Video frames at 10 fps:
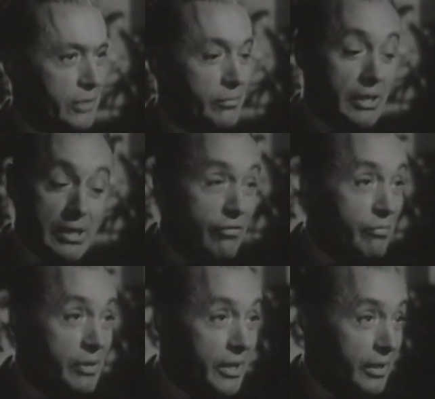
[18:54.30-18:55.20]
And
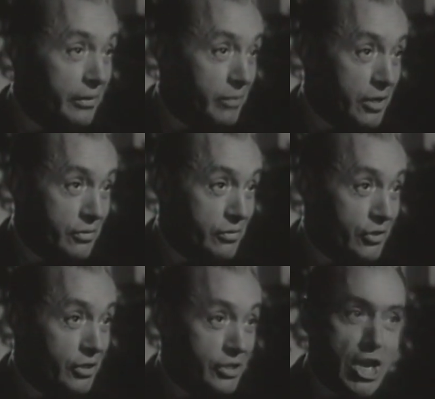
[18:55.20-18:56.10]
believe me, it wasn't
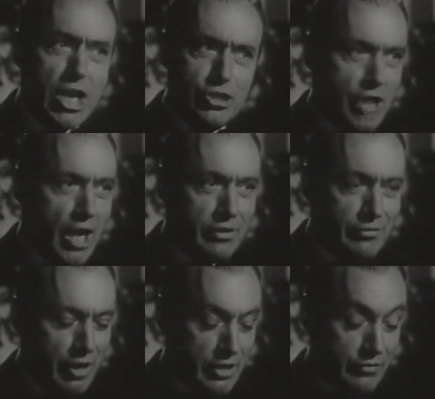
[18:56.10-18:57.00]
such a great
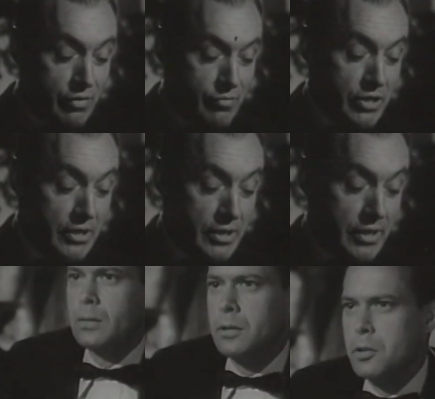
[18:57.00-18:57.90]
sacrifice for me.
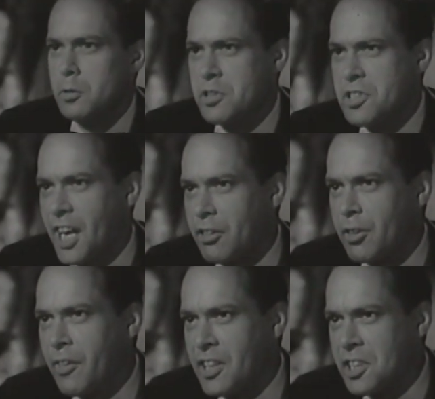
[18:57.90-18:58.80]
You
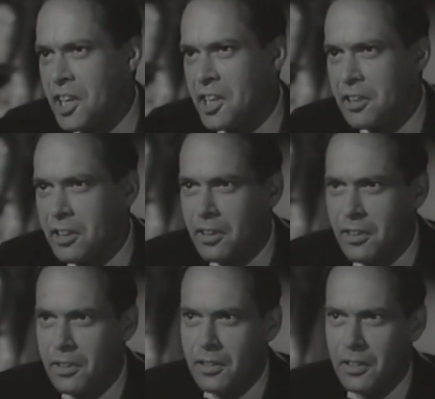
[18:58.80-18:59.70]
sacrificing anything?
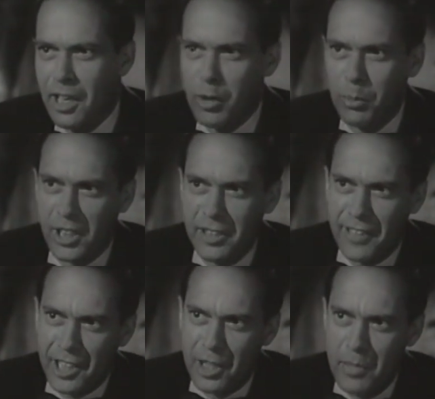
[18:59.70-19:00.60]
I wouldn't believe
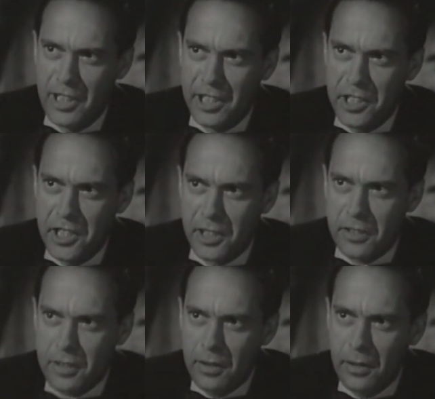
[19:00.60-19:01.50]
that in a million years.